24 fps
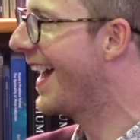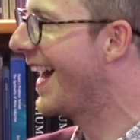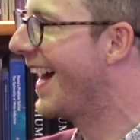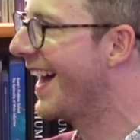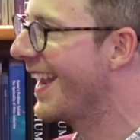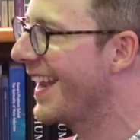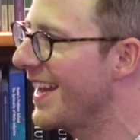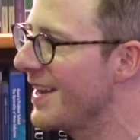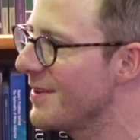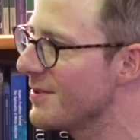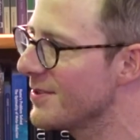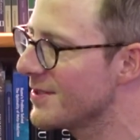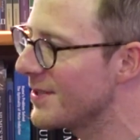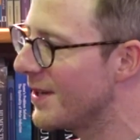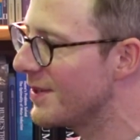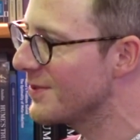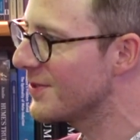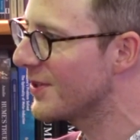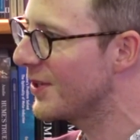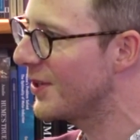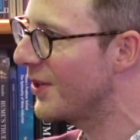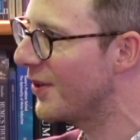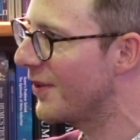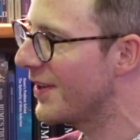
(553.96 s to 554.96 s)
I
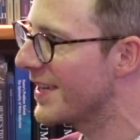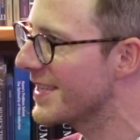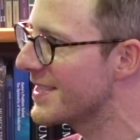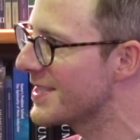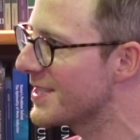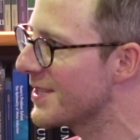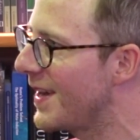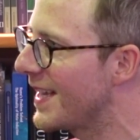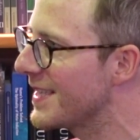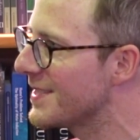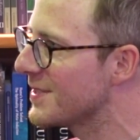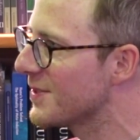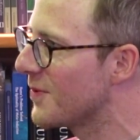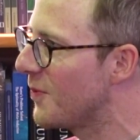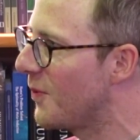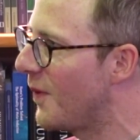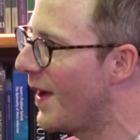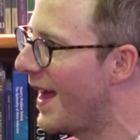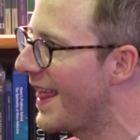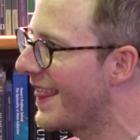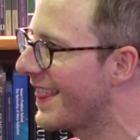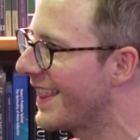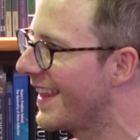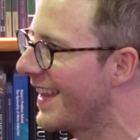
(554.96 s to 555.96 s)
was curious to ask
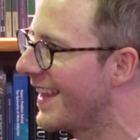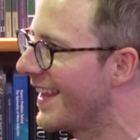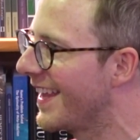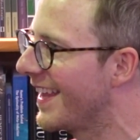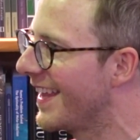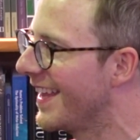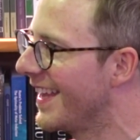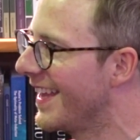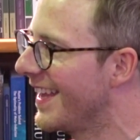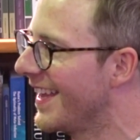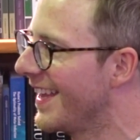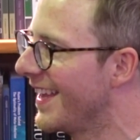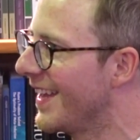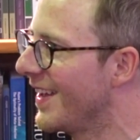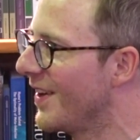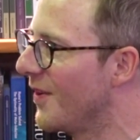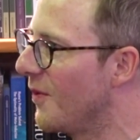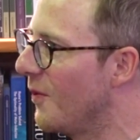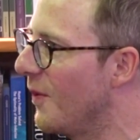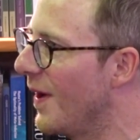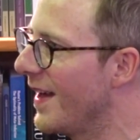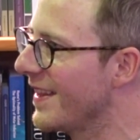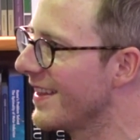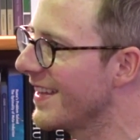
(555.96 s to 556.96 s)
whether
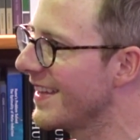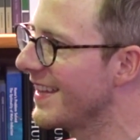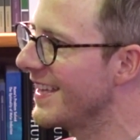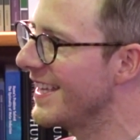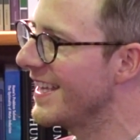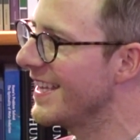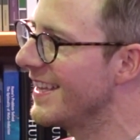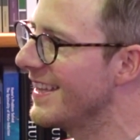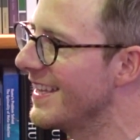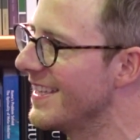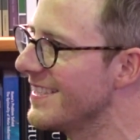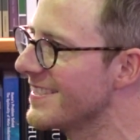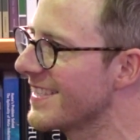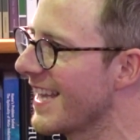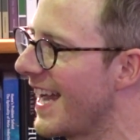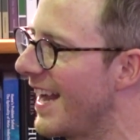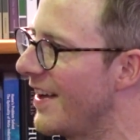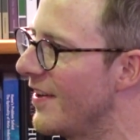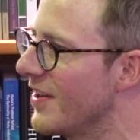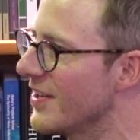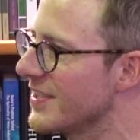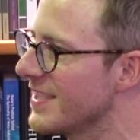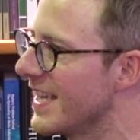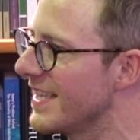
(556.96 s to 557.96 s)
this
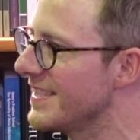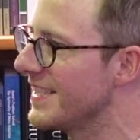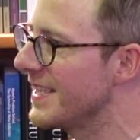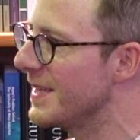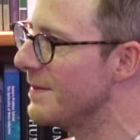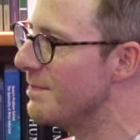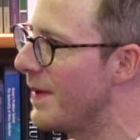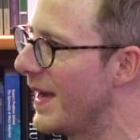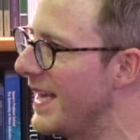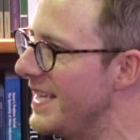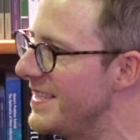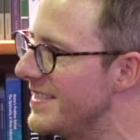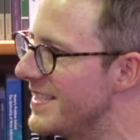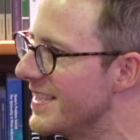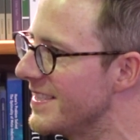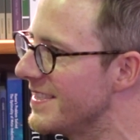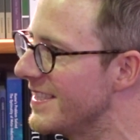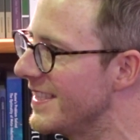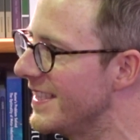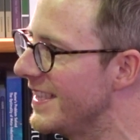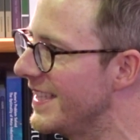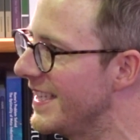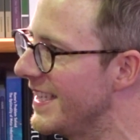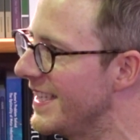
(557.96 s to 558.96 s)
character has any
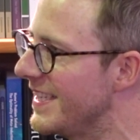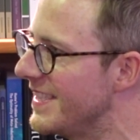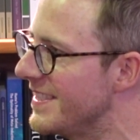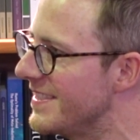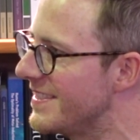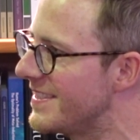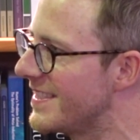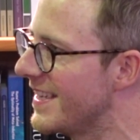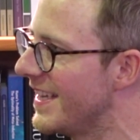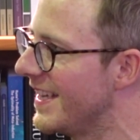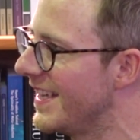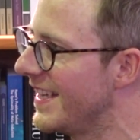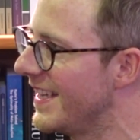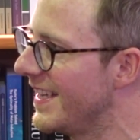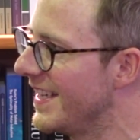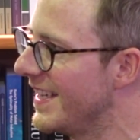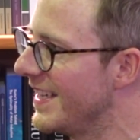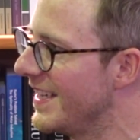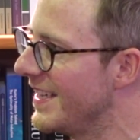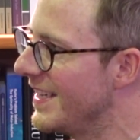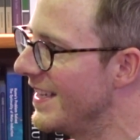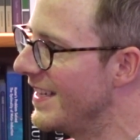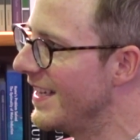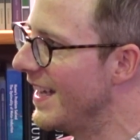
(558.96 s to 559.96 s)
basis in these
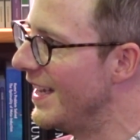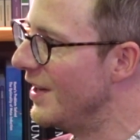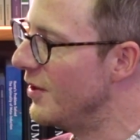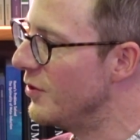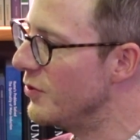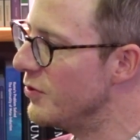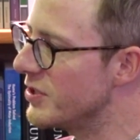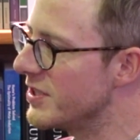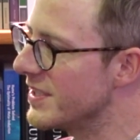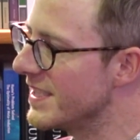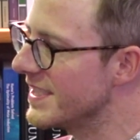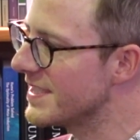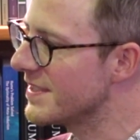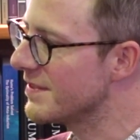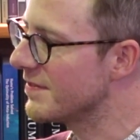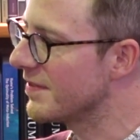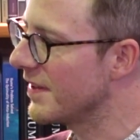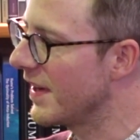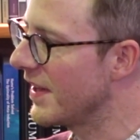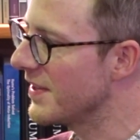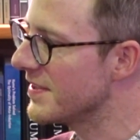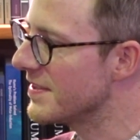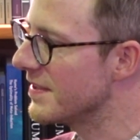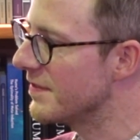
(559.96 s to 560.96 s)
illusionist
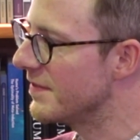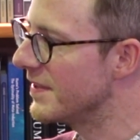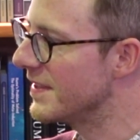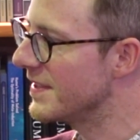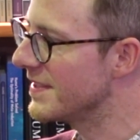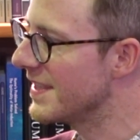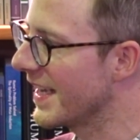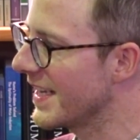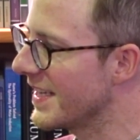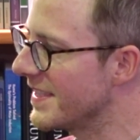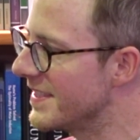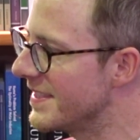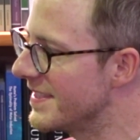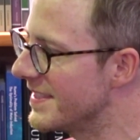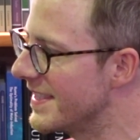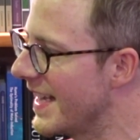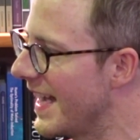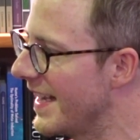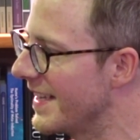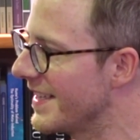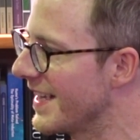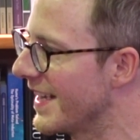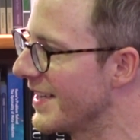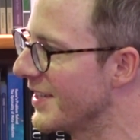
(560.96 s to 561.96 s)
philosophers like
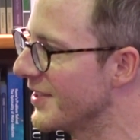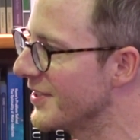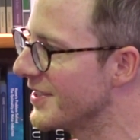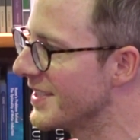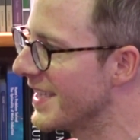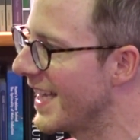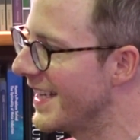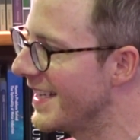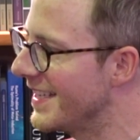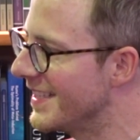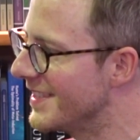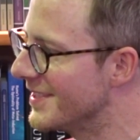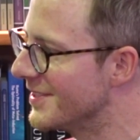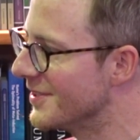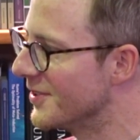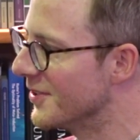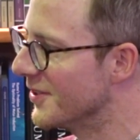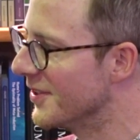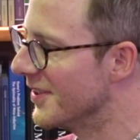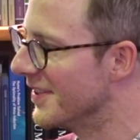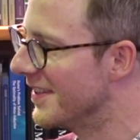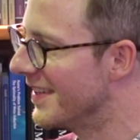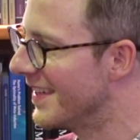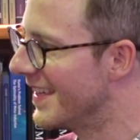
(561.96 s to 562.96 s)
Daniel Dennett,
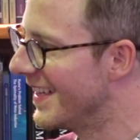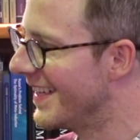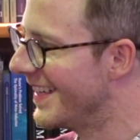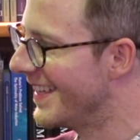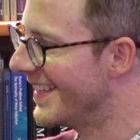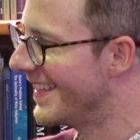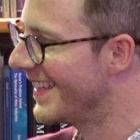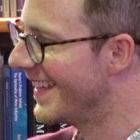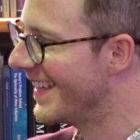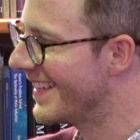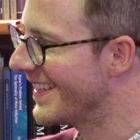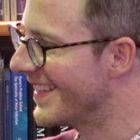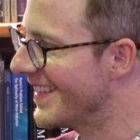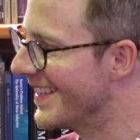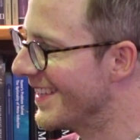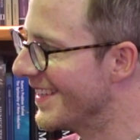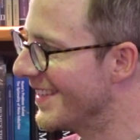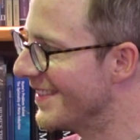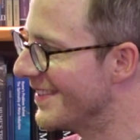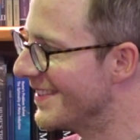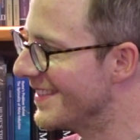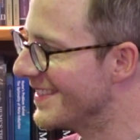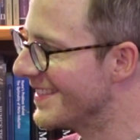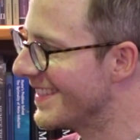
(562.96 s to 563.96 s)
or I don't know
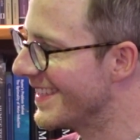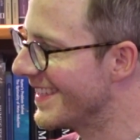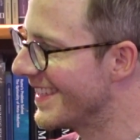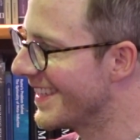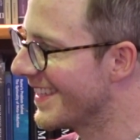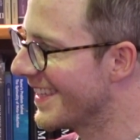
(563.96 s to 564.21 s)
if there's any